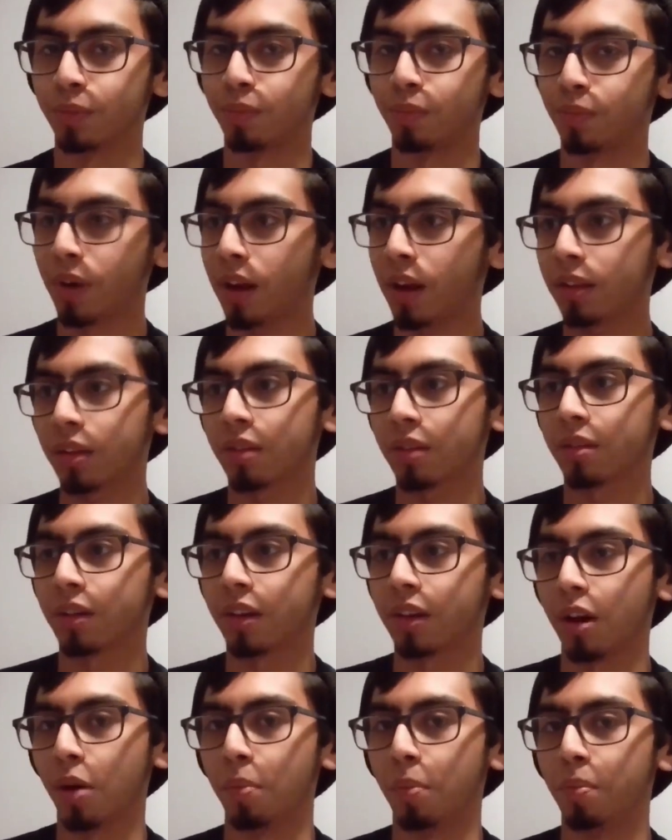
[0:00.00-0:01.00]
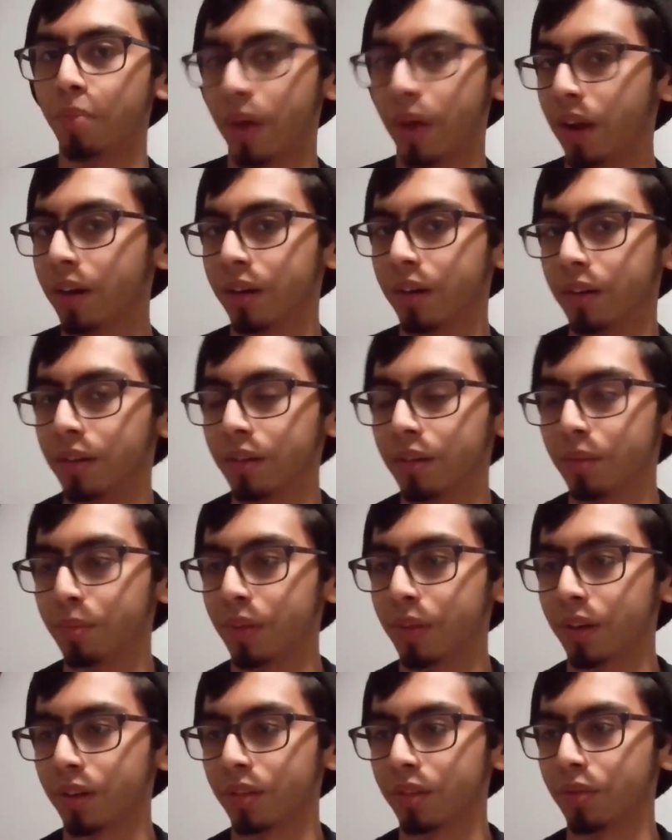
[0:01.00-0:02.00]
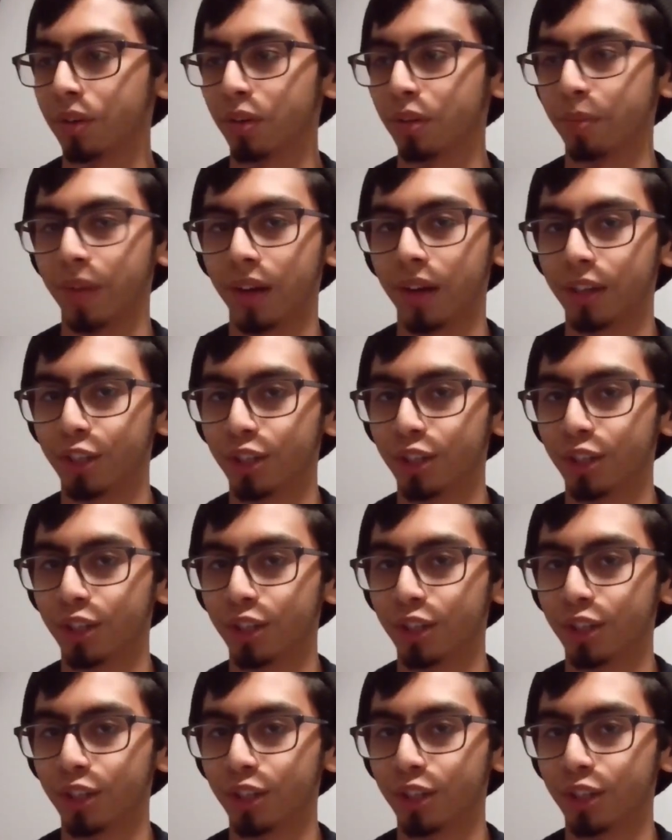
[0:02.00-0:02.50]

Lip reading: practically abandoned because of all the bad